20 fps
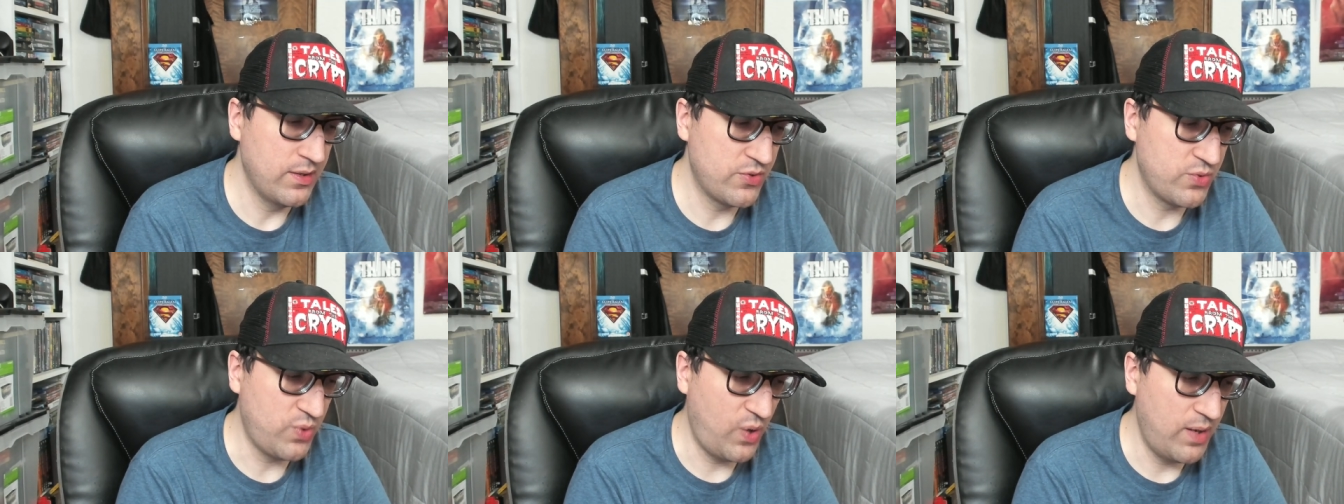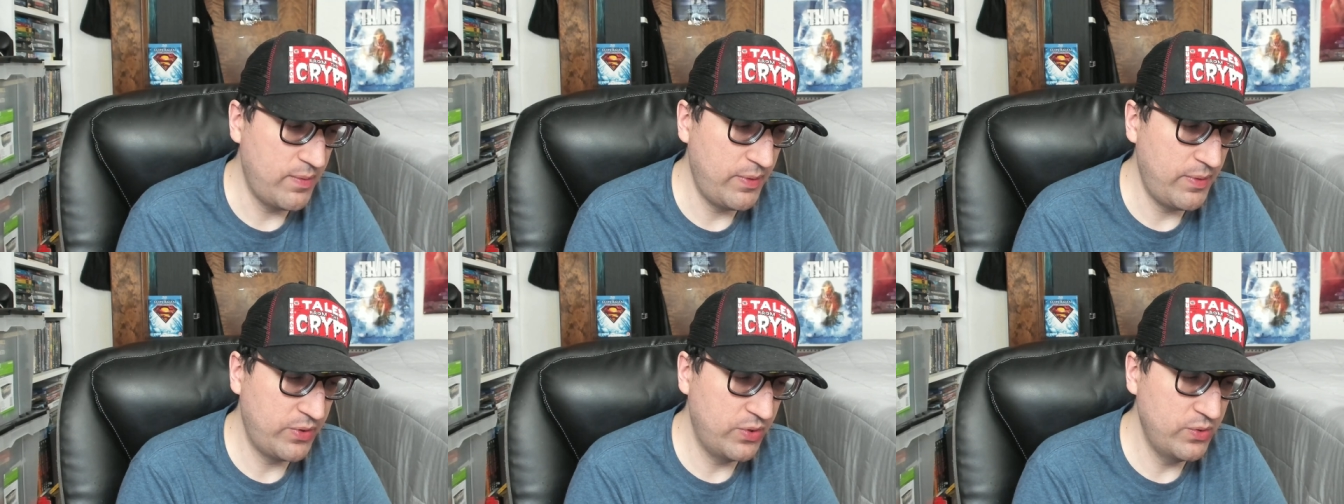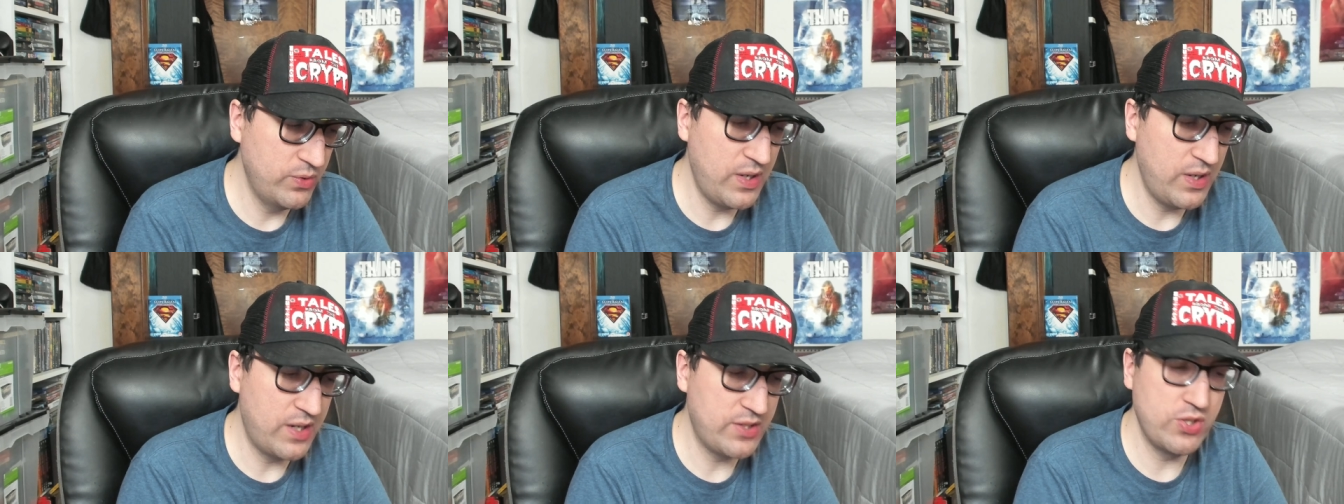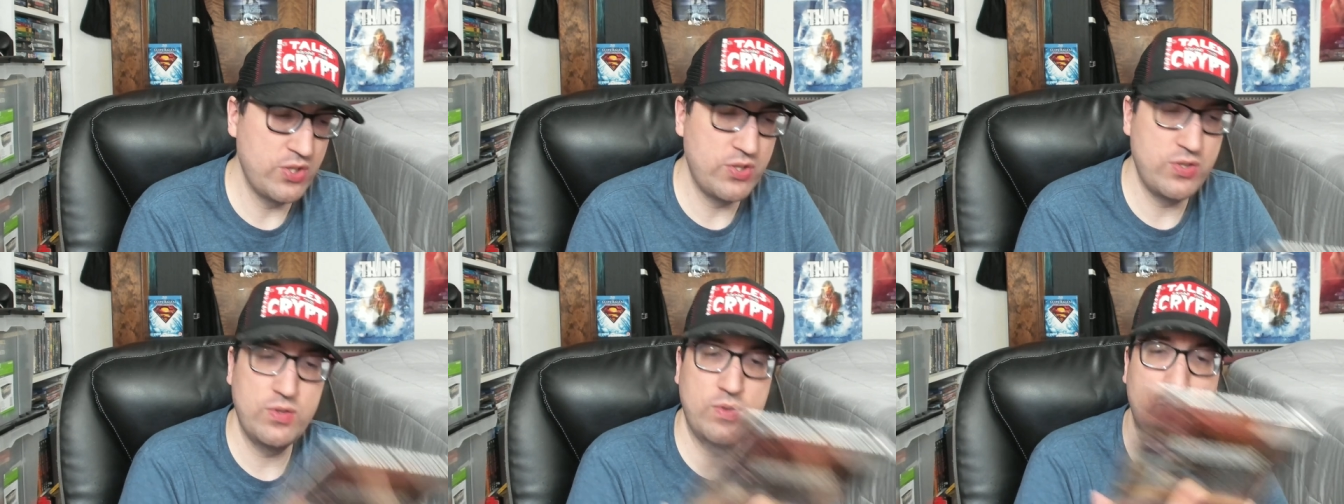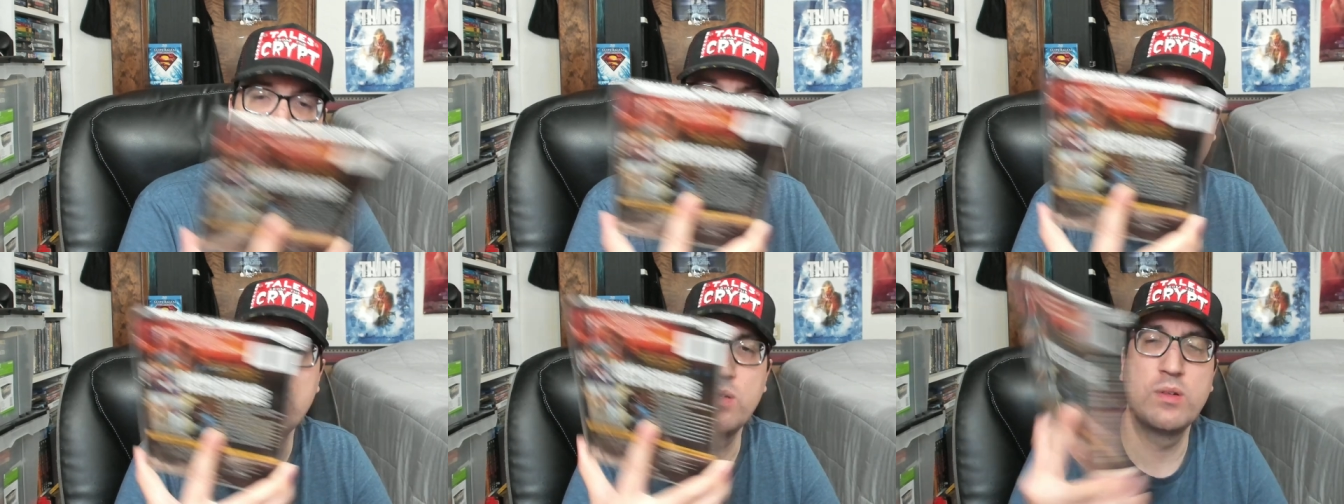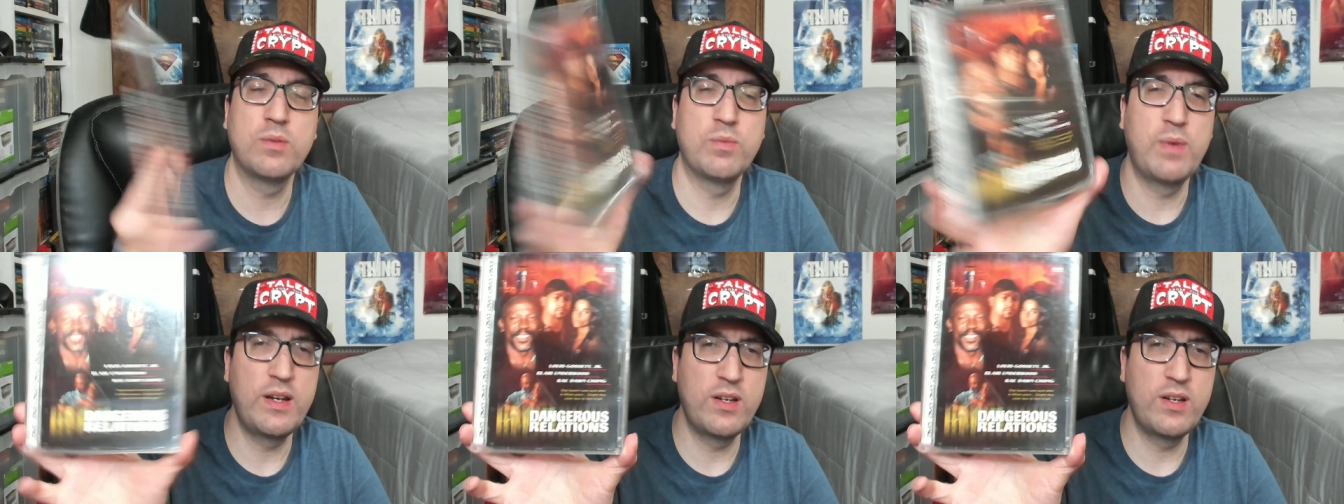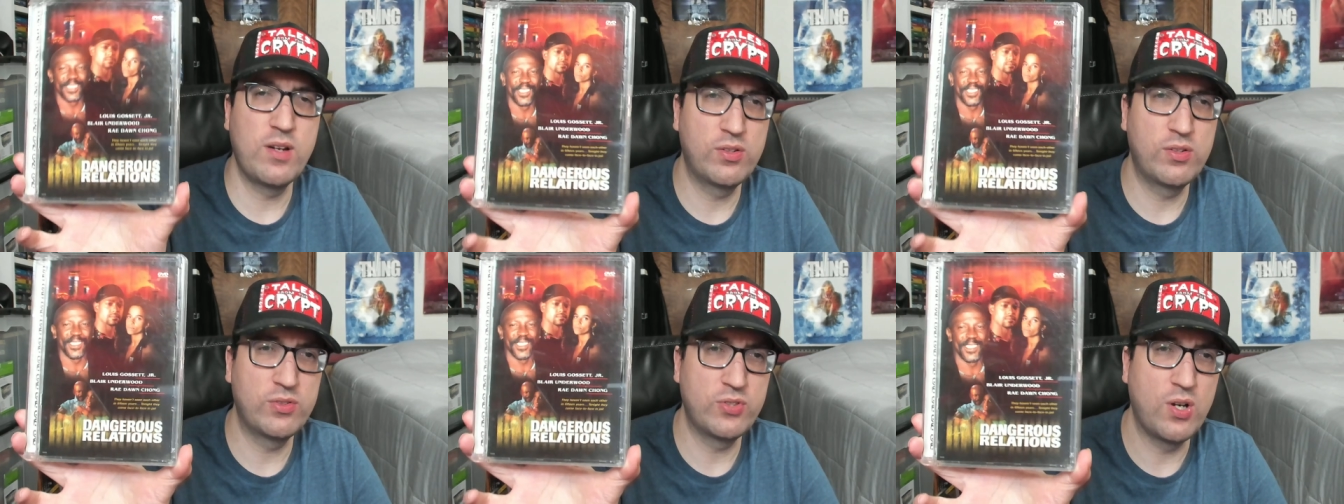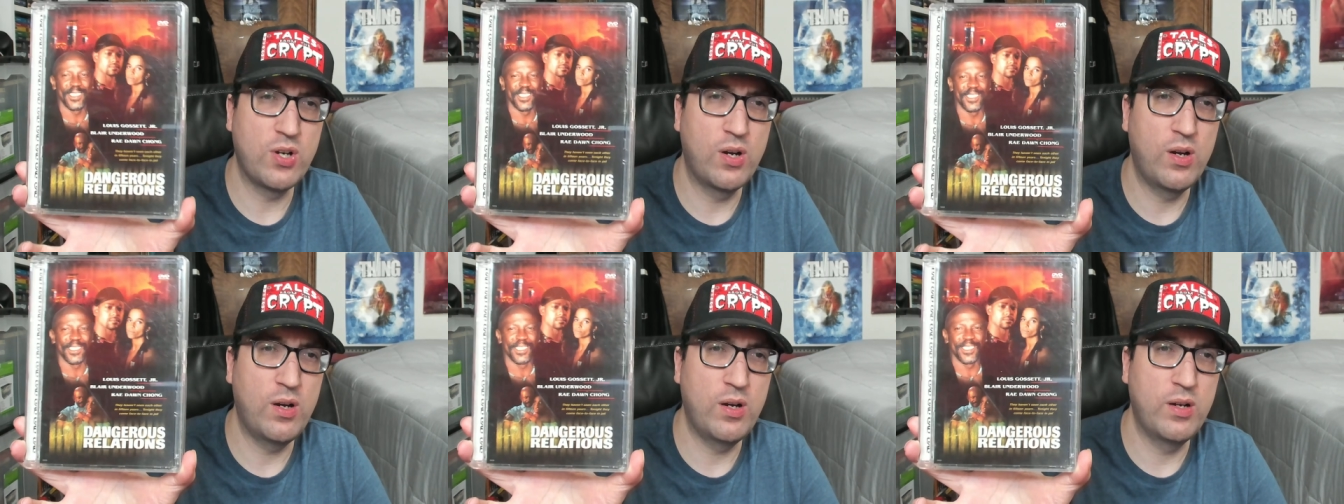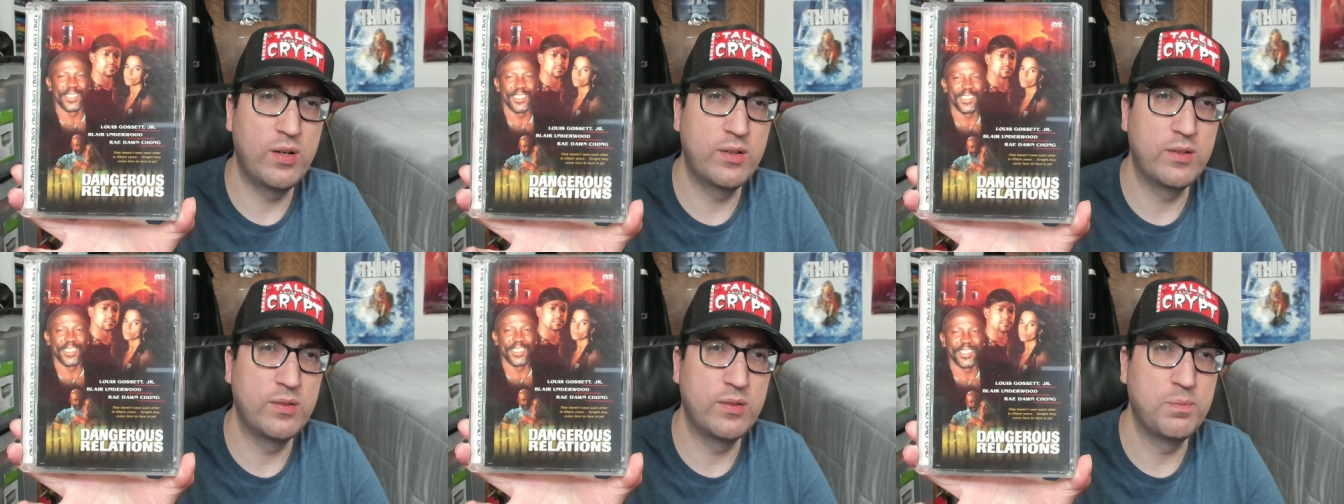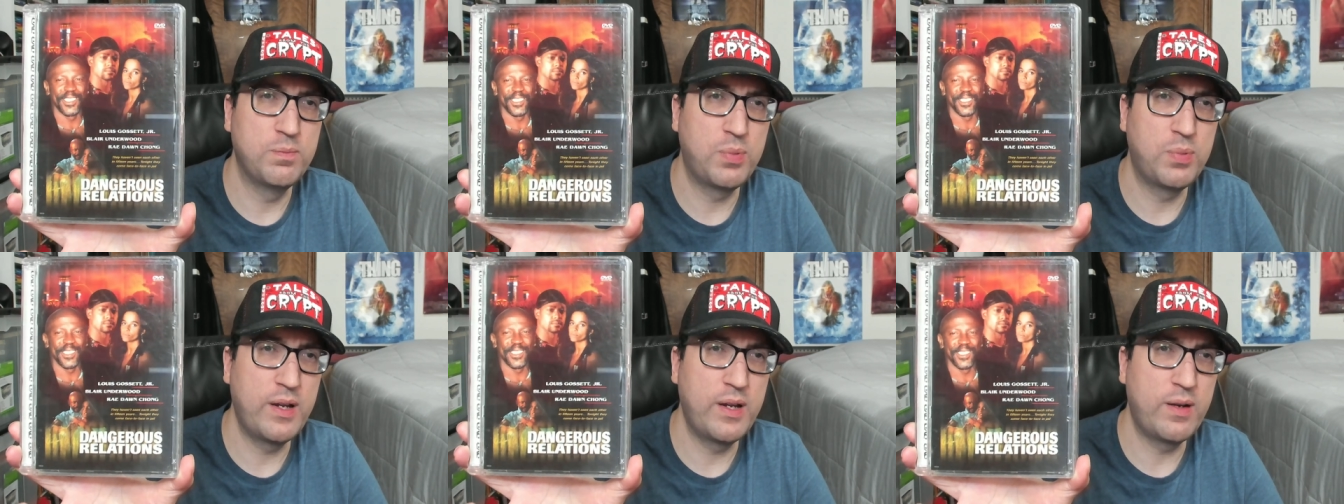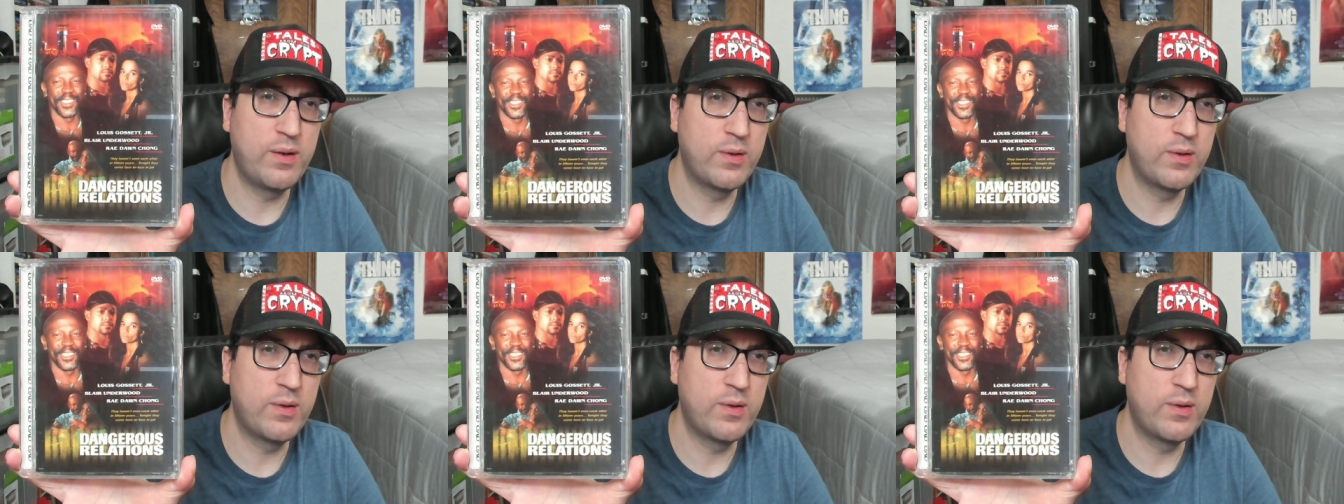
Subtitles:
drama with Lou Gossett Jr., Ray Dong Chong, Blair